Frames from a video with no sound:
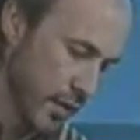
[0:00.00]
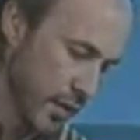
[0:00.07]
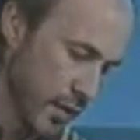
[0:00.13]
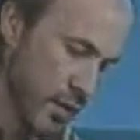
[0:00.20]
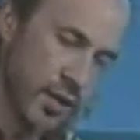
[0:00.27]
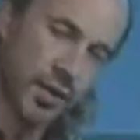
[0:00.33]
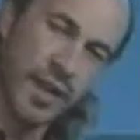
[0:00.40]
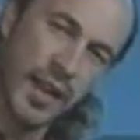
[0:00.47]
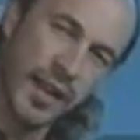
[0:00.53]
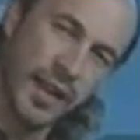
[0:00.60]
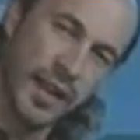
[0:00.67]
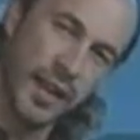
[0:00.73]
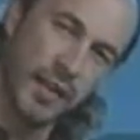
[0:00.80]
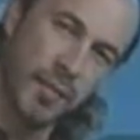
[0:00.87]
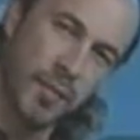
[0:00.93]
Look at that
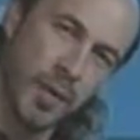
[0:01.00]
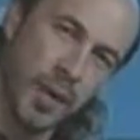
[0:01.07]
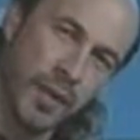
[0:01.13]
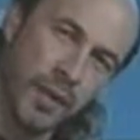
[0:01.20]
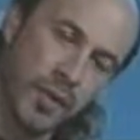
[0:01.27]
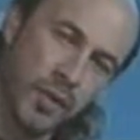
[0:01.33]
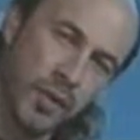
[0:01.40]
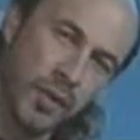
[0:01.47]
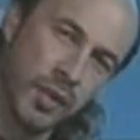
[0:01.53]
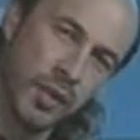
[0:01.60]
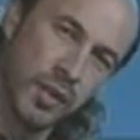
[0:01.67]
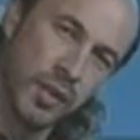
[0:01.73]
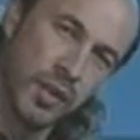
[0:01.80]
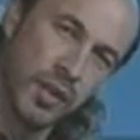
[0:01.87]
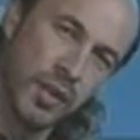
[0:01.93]
again. Play the chord,
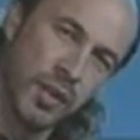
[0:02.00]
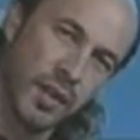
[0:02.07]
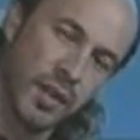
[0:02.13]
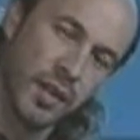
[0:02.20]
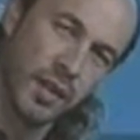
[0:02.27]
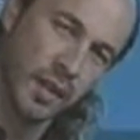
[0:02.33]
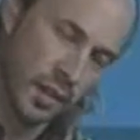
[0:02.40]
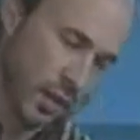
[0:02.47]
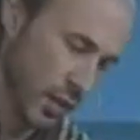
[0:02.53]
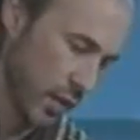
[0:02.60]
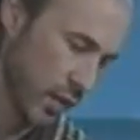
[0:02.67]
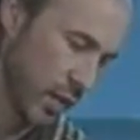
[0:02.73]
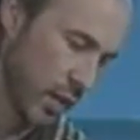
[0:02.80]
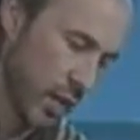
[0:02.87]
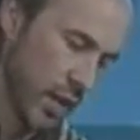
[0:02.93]

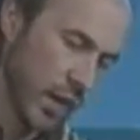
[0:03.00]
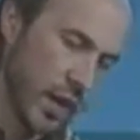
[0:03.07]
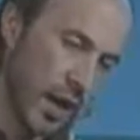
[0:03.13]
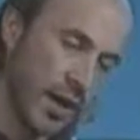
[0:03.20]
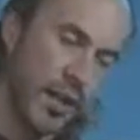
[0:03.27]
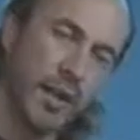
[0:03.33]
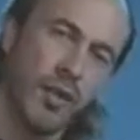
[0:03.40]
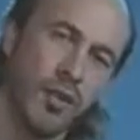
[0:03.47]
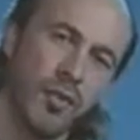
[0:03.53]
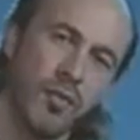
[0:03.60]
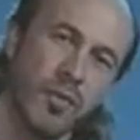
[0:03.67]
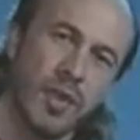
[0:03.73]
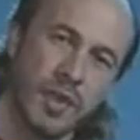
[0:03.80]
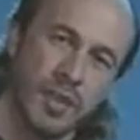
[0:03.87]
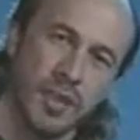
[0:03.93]
and then you're
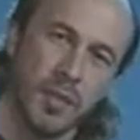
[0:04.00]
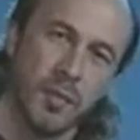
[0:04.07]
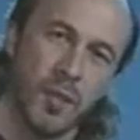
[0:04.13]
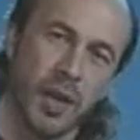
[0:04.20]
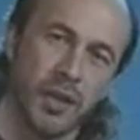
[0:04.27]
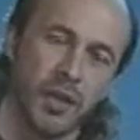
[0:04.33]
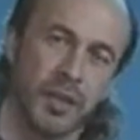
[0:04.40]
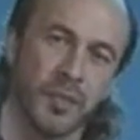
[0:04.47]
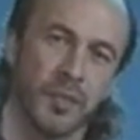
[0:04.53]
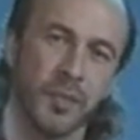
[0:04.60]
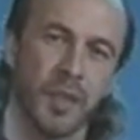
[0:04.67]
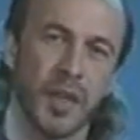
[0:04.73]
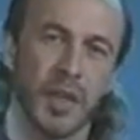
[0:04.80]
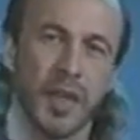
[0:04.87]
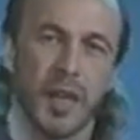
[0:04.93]
releasing the pressure.
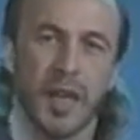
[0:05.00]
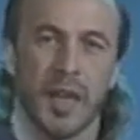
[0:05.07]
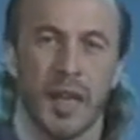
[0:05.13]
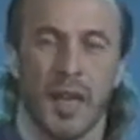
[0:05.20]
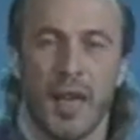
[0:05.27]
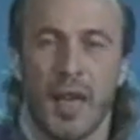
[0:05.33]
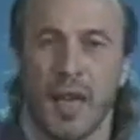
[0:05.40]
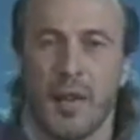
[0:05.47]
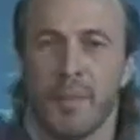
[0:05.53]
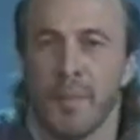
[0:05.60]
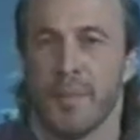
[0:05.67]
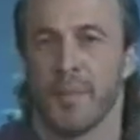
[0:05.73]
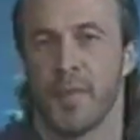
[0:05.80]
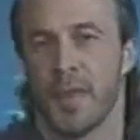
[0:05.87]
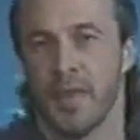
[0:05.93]

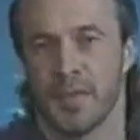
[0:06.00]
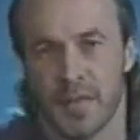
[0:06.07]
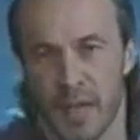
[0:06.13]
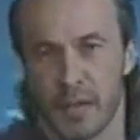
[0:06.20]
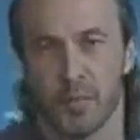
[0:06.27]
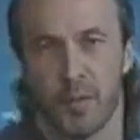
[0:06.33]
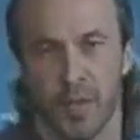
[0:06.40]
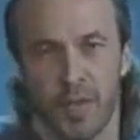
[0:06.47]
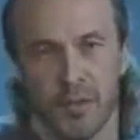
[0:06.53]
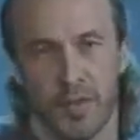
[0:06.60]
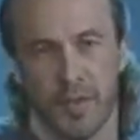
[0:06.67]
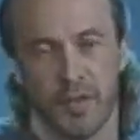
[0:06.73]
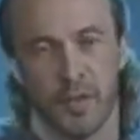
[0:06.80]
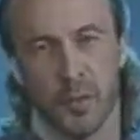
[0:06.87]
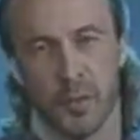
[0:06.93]
It sounds pretty
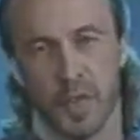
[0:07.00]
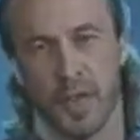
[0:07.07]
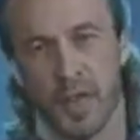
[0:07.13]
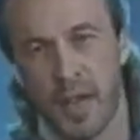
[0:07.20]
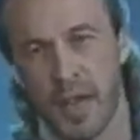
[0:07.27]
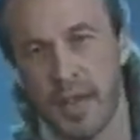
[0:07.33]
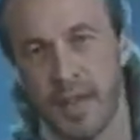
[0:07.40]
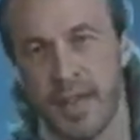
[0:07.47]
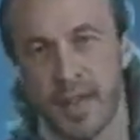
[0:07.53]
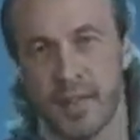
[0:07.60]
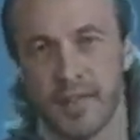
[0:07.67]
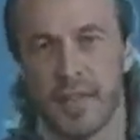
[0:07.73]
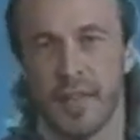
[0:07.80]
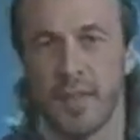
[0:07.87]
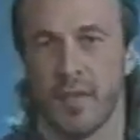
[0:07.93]
straightforward, and it is.
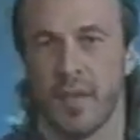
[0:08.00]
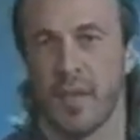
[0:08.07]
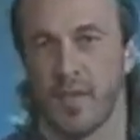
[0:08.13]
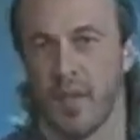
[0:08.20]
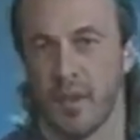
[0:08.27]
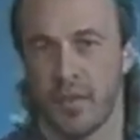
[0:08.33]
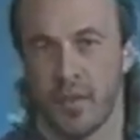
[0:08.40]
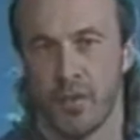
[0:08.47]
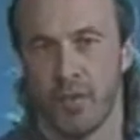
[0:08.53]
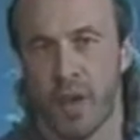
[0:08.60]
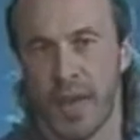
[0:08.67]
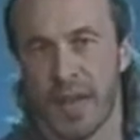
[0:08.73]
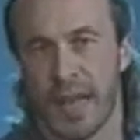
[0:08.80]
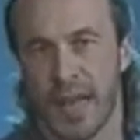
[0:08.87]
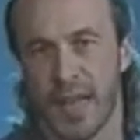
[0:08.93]
The
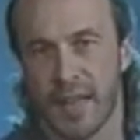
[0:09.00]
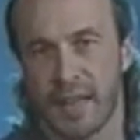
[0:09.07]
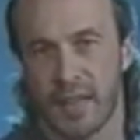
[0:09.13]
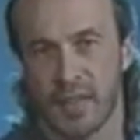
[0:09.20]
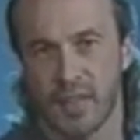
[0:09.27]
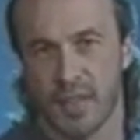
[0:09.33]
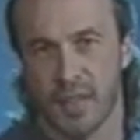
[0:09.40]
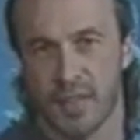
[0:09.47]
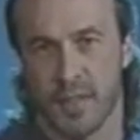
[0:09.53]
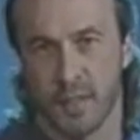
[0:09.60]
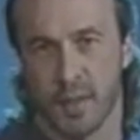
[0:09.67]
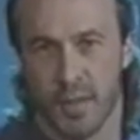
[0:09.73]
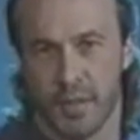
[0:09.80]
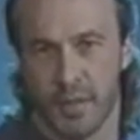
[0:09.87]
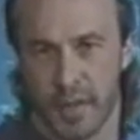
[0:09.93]
right hand does a
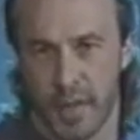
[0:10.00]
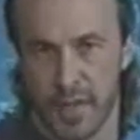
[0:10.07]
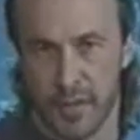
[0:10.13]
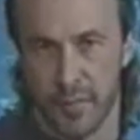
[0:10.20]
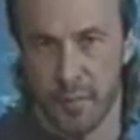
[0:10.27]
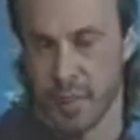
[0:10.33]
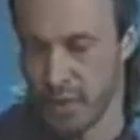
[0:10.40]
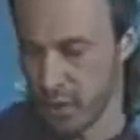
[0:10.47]
similar thing, but it's